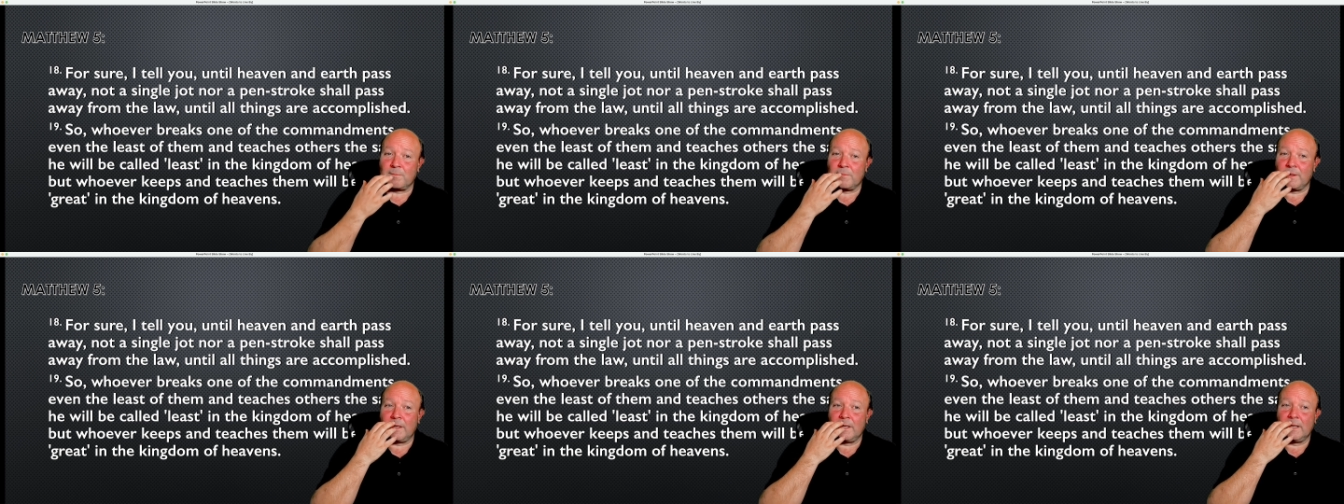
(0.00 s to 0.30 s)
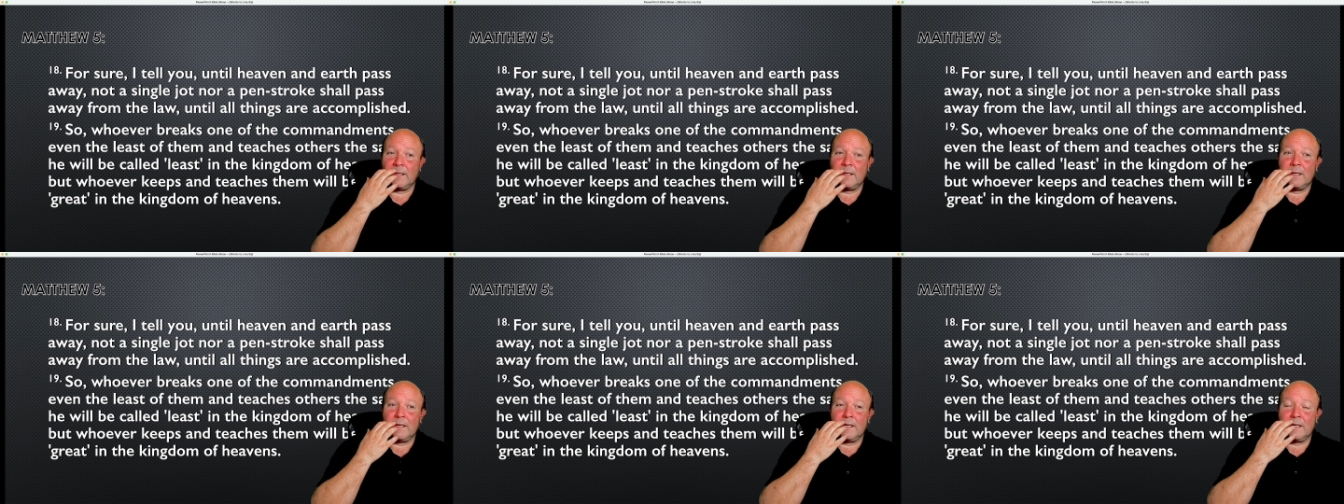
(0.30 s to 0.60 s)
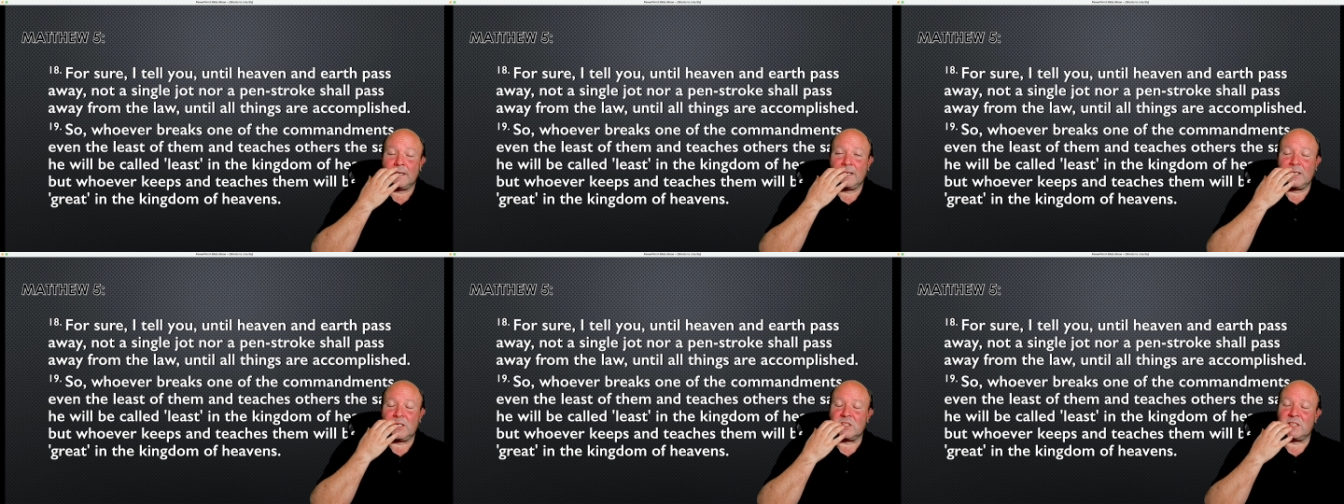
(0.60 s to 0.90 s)
You
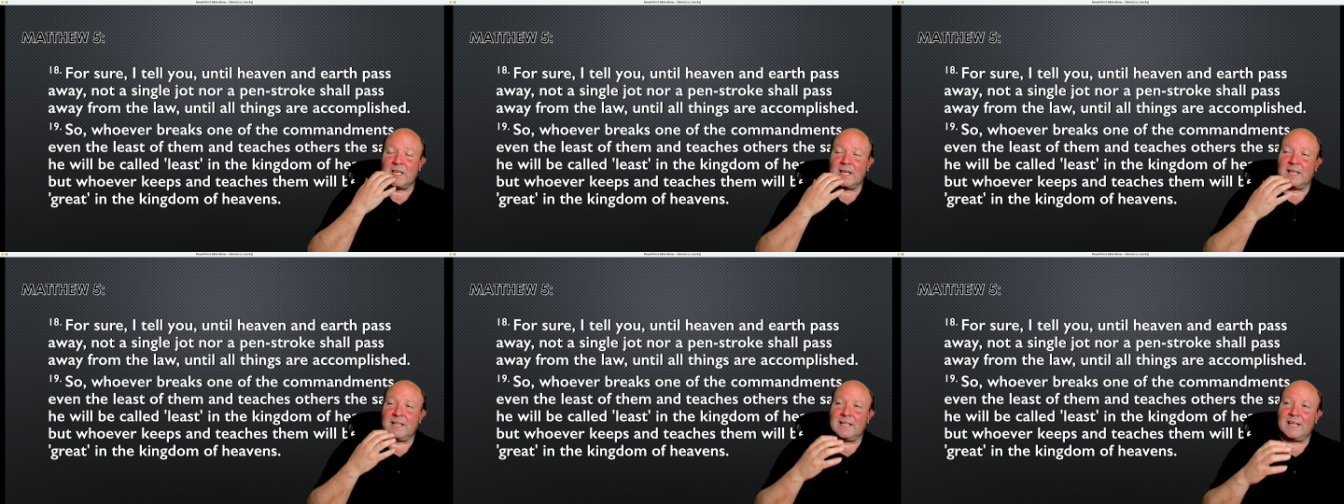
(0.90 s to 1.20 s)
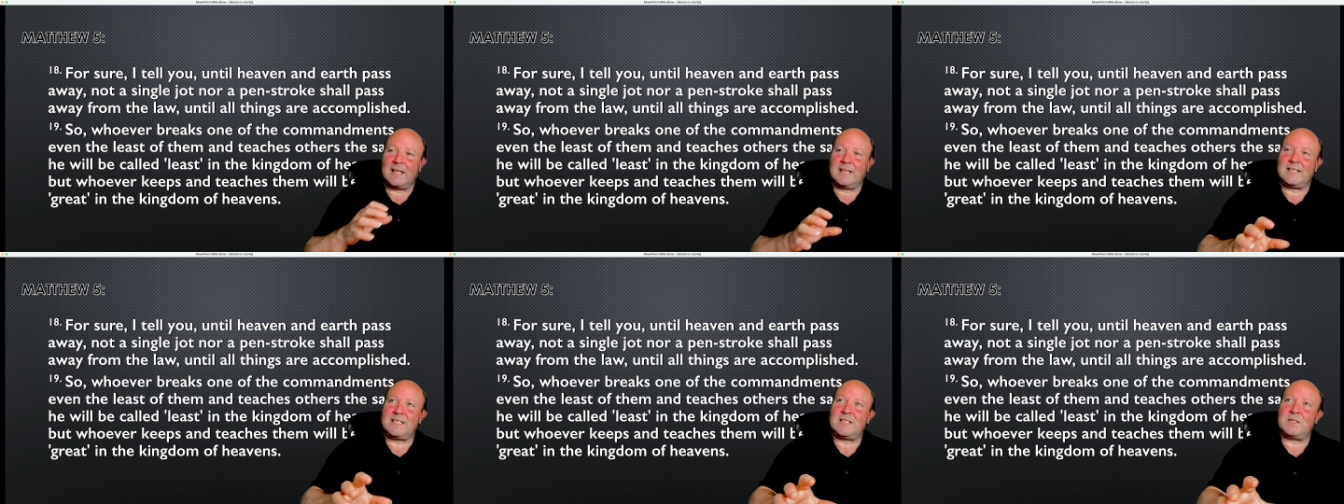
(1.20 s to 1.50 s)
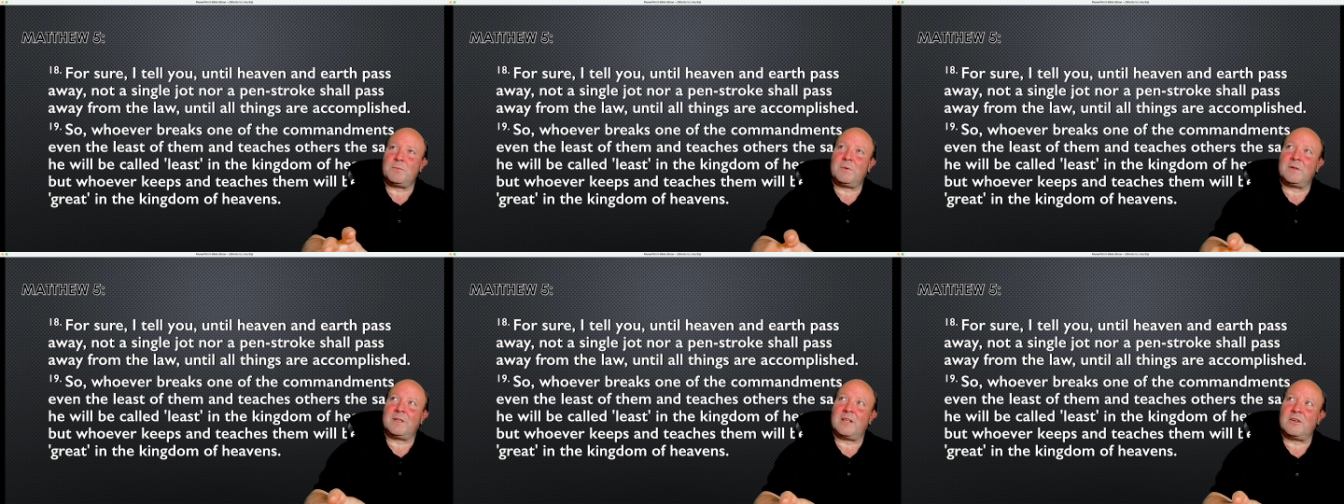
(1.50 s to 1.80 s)
see, and this
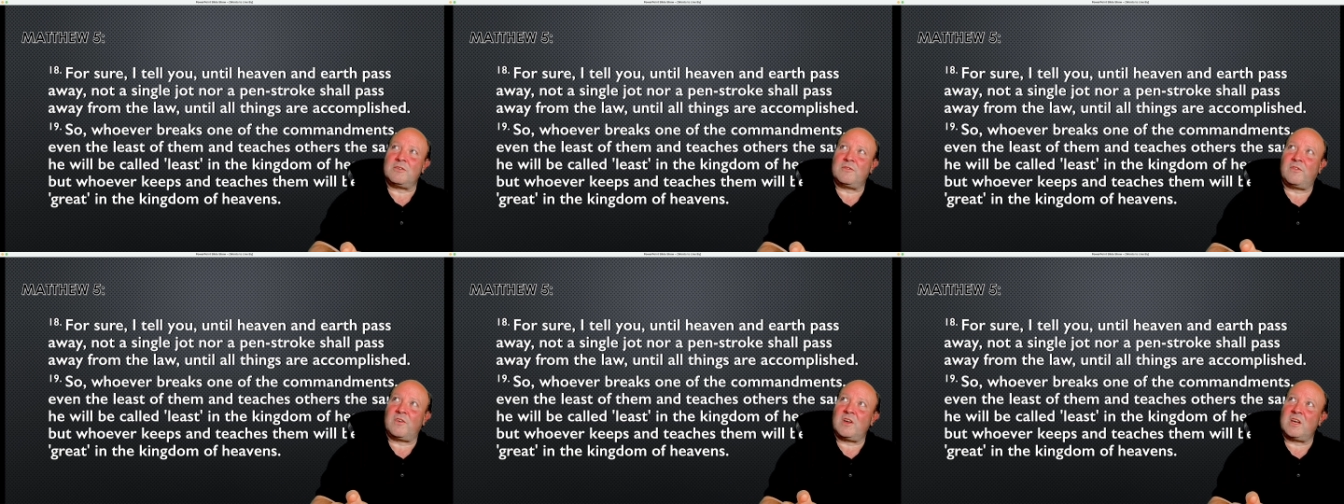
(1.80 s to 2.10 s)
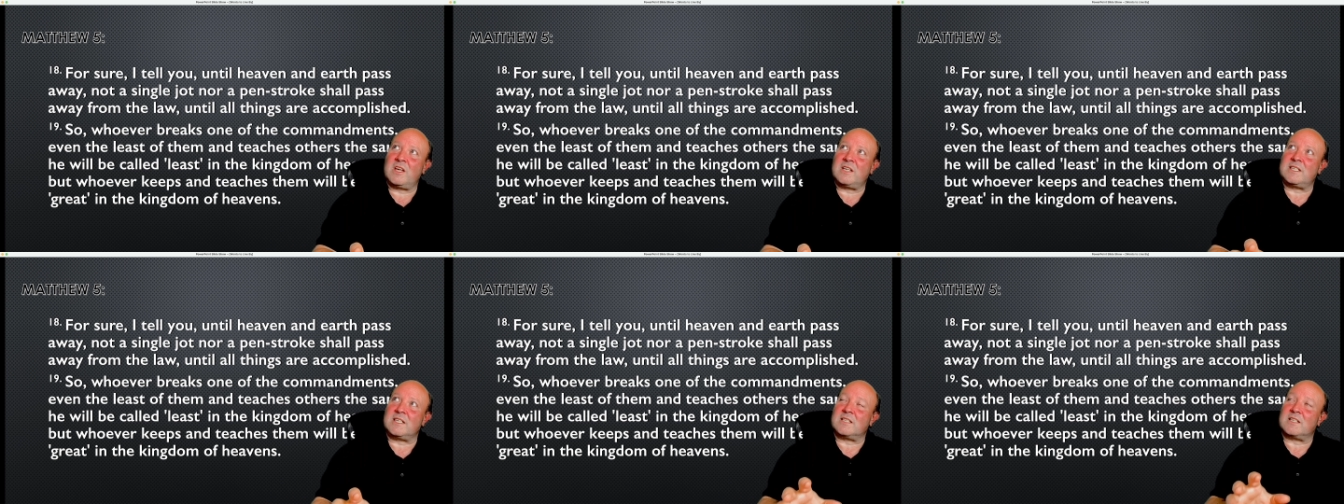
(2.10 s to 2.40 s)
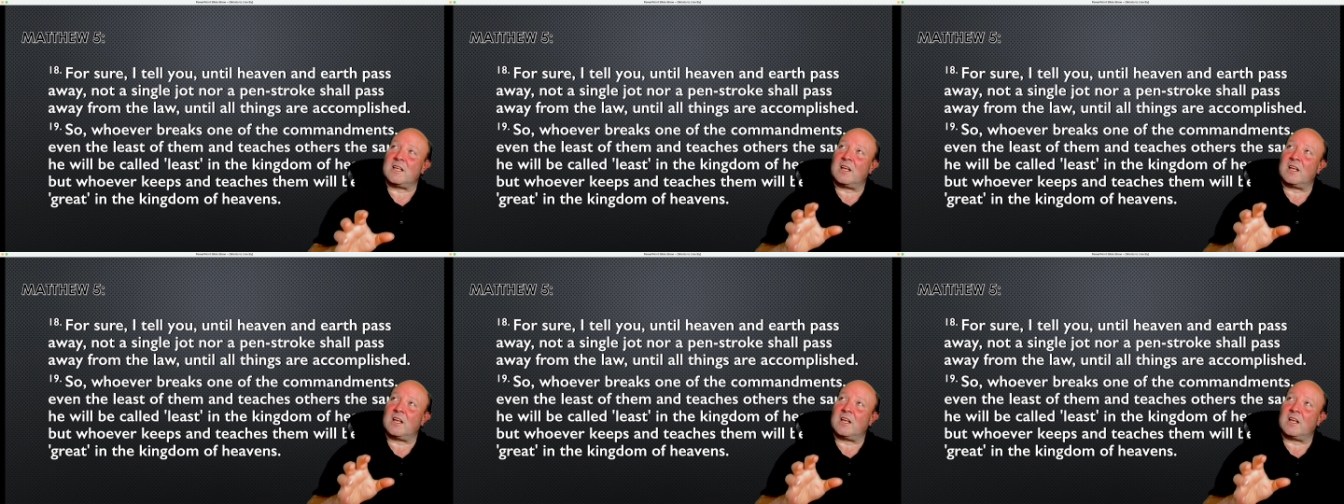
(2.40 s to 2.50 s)
is one of those verses